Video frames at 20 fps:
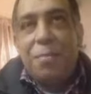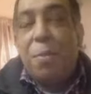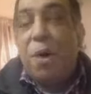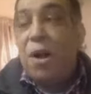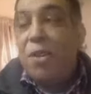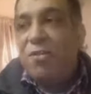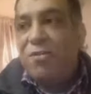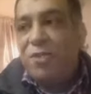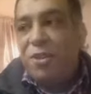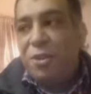
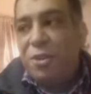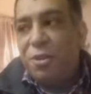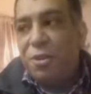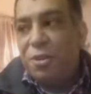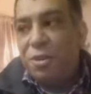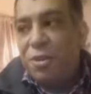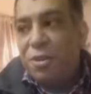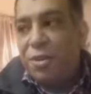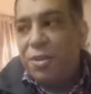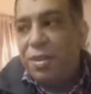
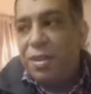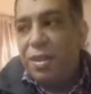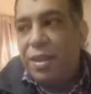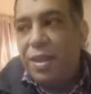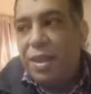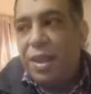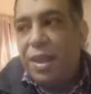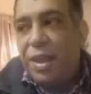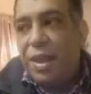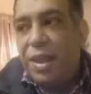view,
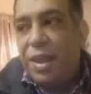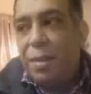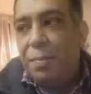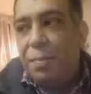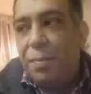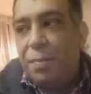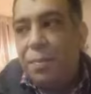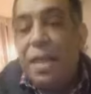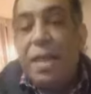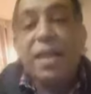
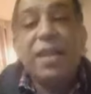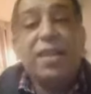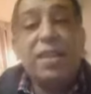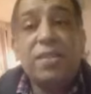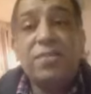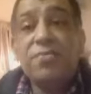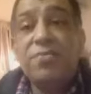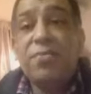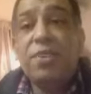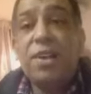
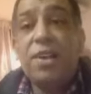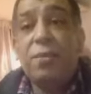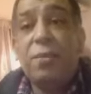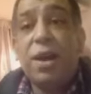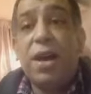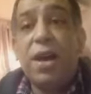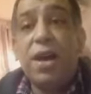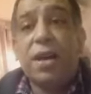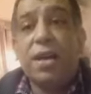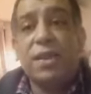doesn't really
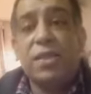work.